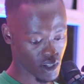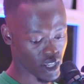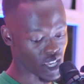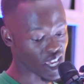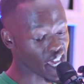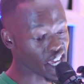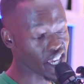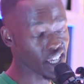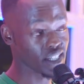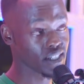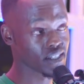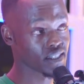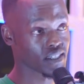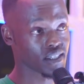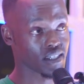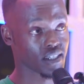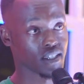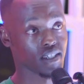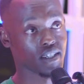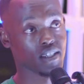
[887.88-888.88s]

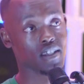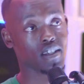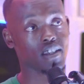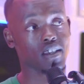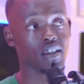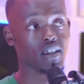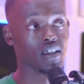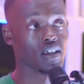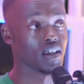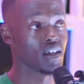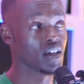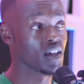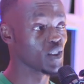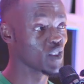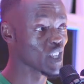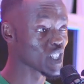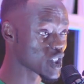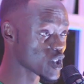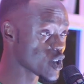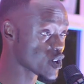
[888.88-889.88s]
8,
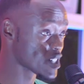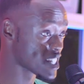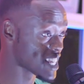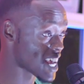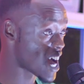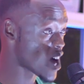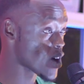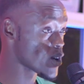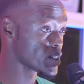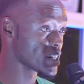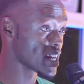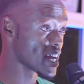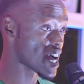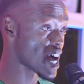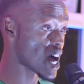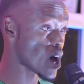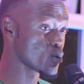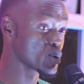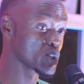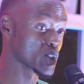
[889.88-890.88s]
there's no doubt
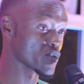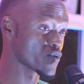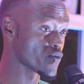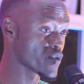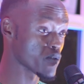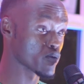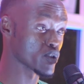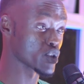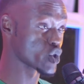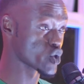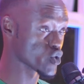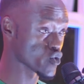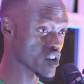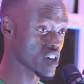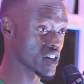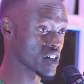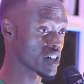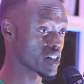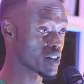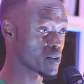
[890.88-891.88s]
I was your favorite
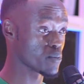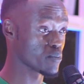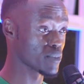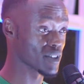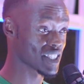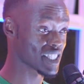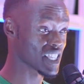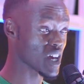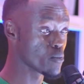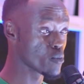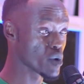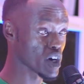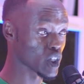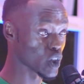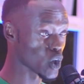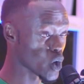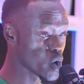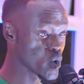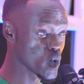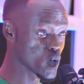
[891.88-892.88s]
drug, but somewhere
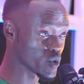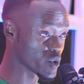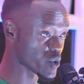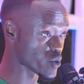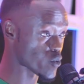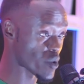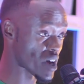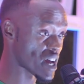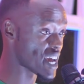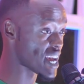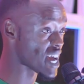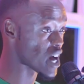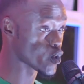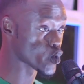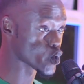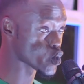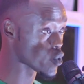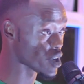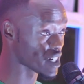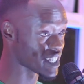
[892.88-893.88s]
along the way I
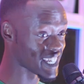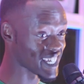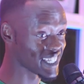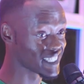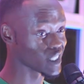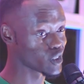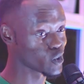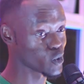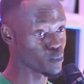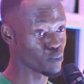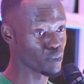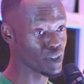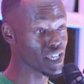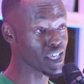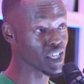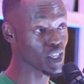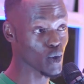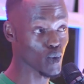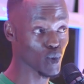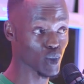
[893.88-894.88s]
grew addicted to
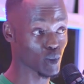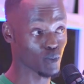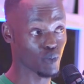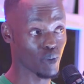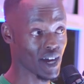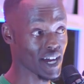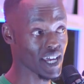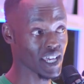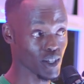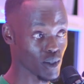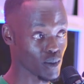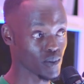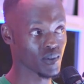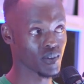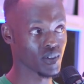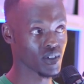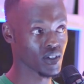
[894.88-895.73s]
being used by you.